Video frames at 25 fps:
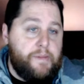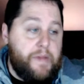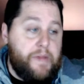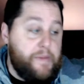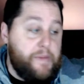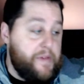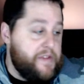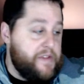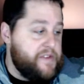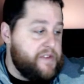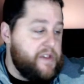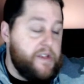
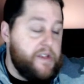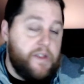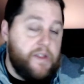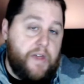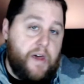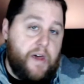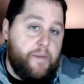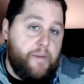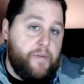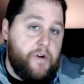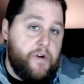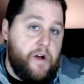see to
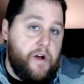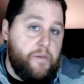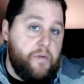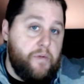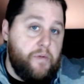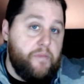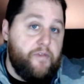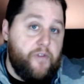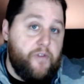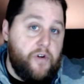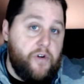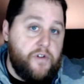that problem
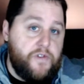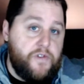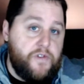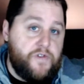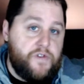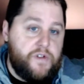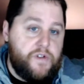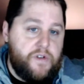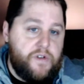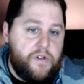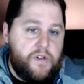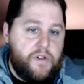first.
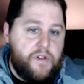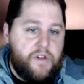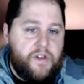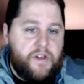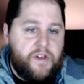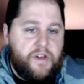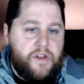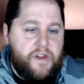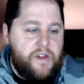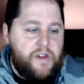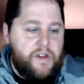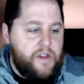
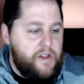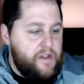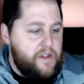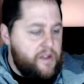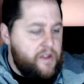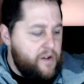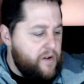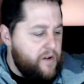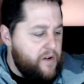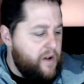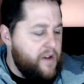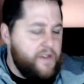You
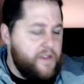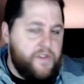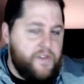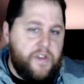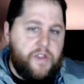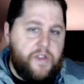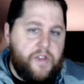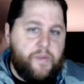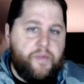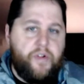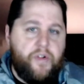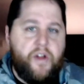know, honestly, the
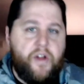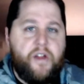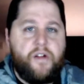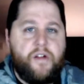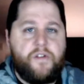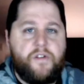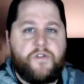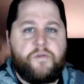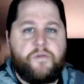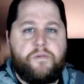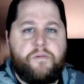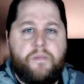
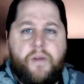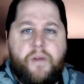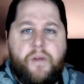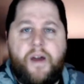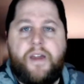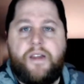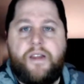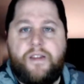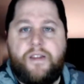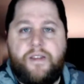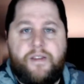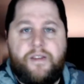players
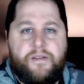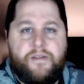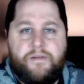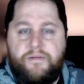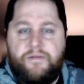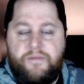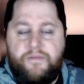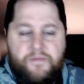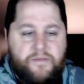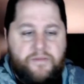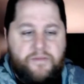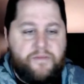might
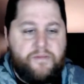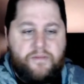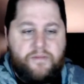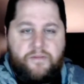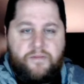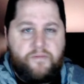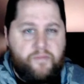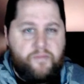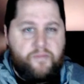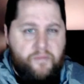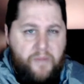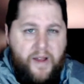
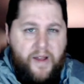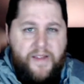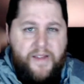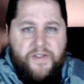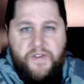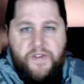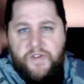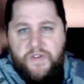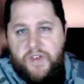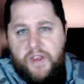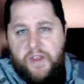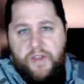might
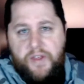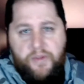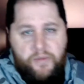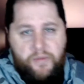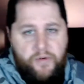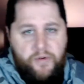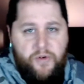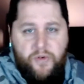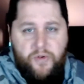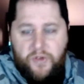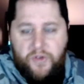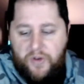see
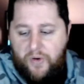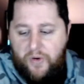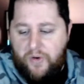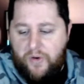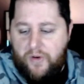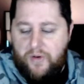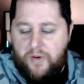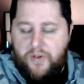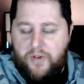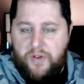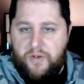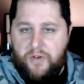through
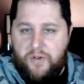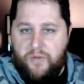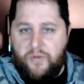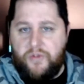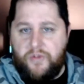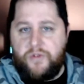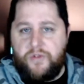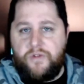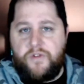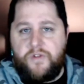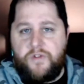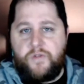your
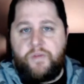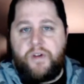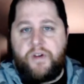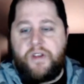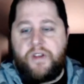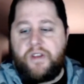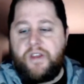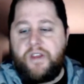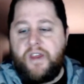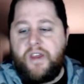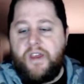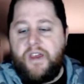ruse, but
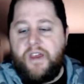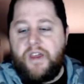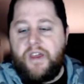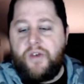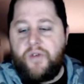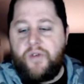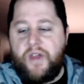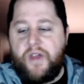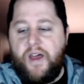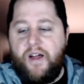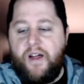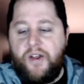in
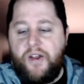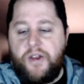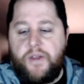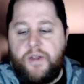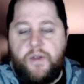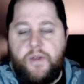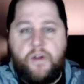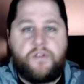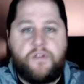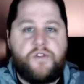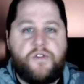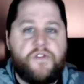reality,
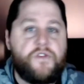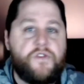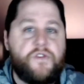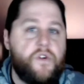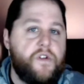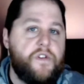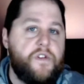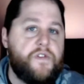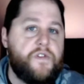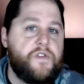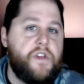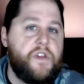they're just going
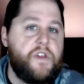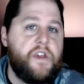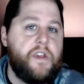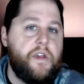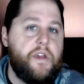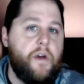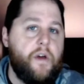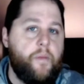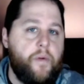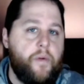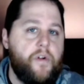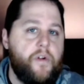to see
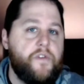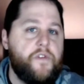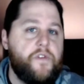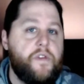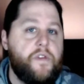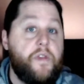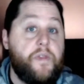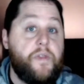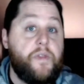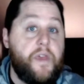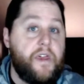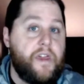a person
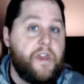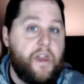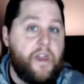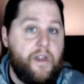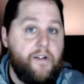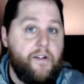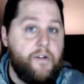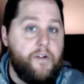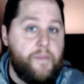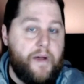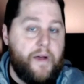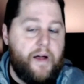that they
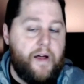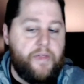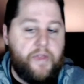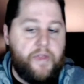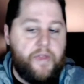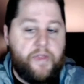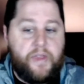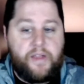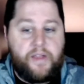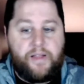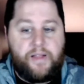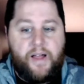care about, that
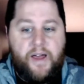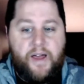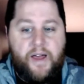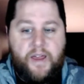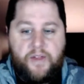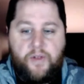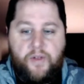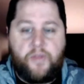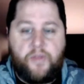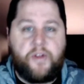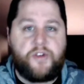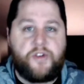they like,
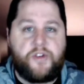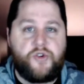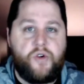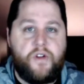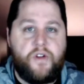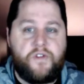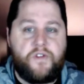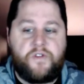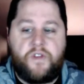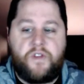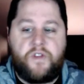that they trust,